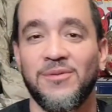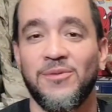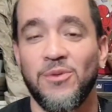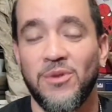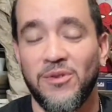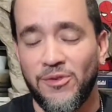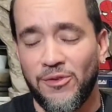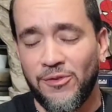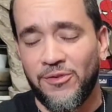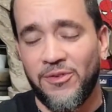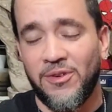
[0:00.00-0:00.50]
If you
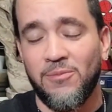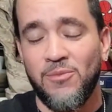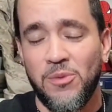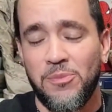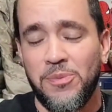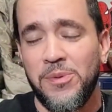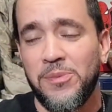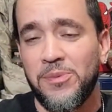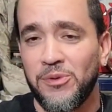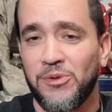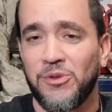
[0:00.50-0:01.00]
want to vote for more
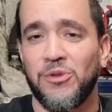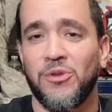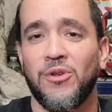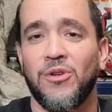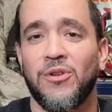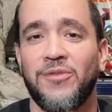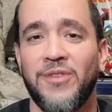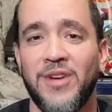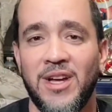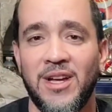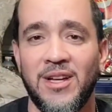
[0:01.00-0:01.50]
people,
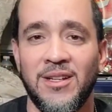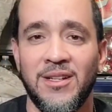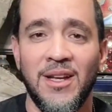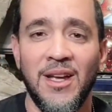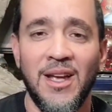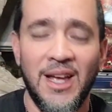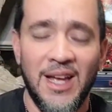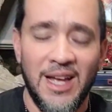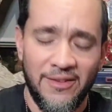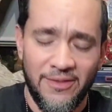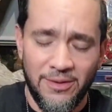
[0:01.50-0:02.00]
sure, fine.
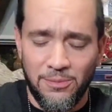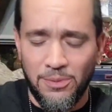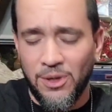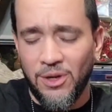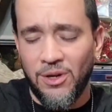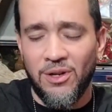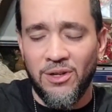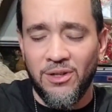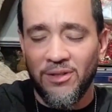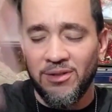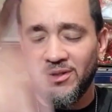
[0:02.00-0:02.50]
Have a
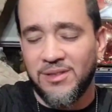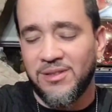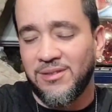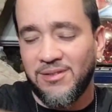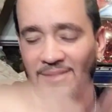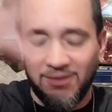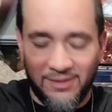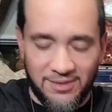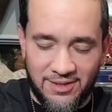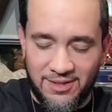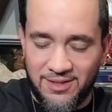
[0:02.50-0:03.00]
ball.
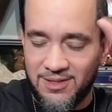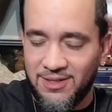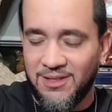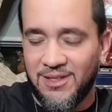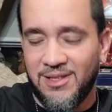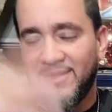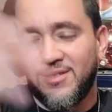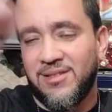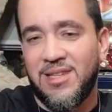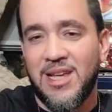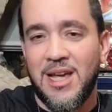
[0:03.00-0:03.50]

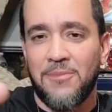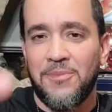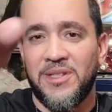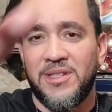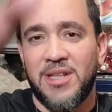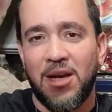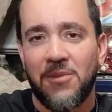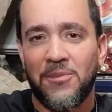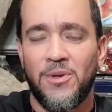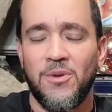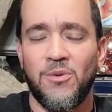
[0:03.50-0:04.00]
Just tappy
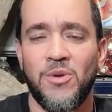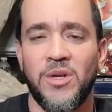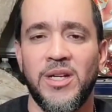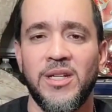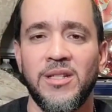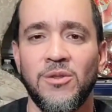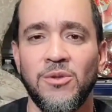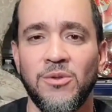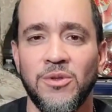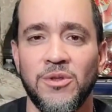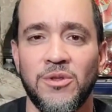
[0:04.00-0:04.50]
tappy away.
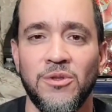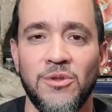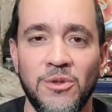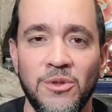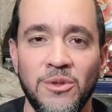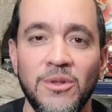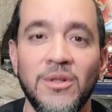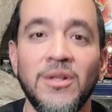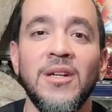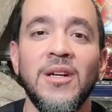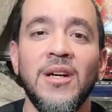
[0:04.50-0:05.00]
Do what you
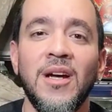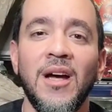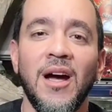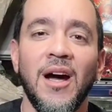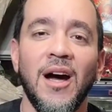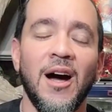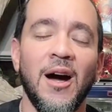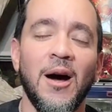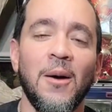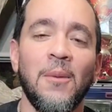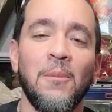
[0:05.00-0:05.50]
do.
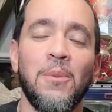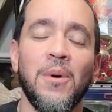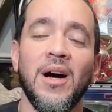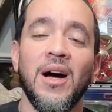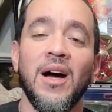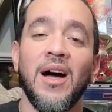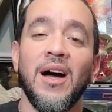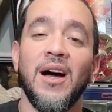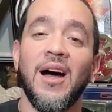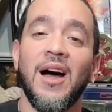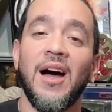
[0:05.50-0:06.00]
Um,
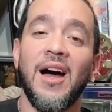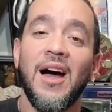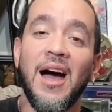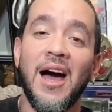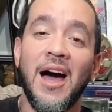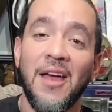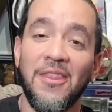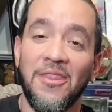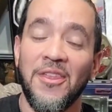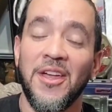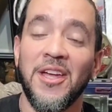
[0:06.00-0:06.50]
but
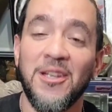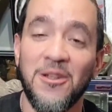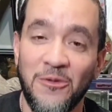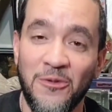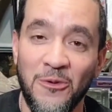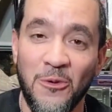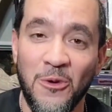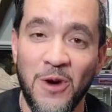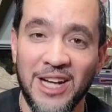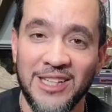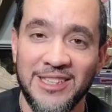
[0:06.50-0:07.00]
I thank you
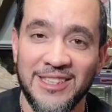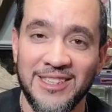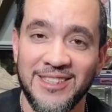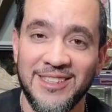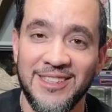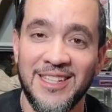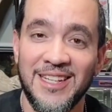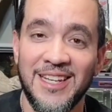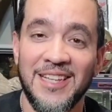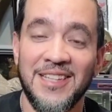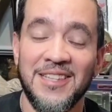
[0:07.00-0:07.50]
for
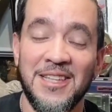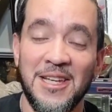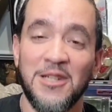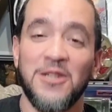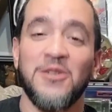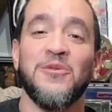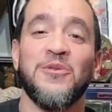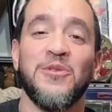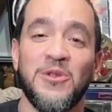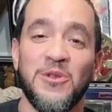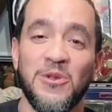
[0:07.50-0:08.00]
watching. Thank
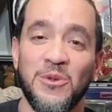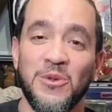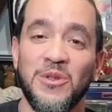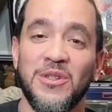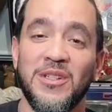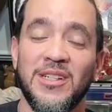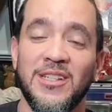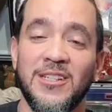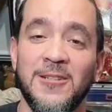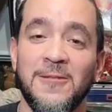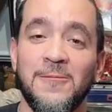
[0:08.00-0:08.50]
you for
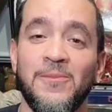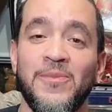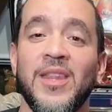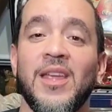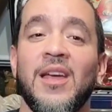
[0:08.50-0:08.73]
tuning in.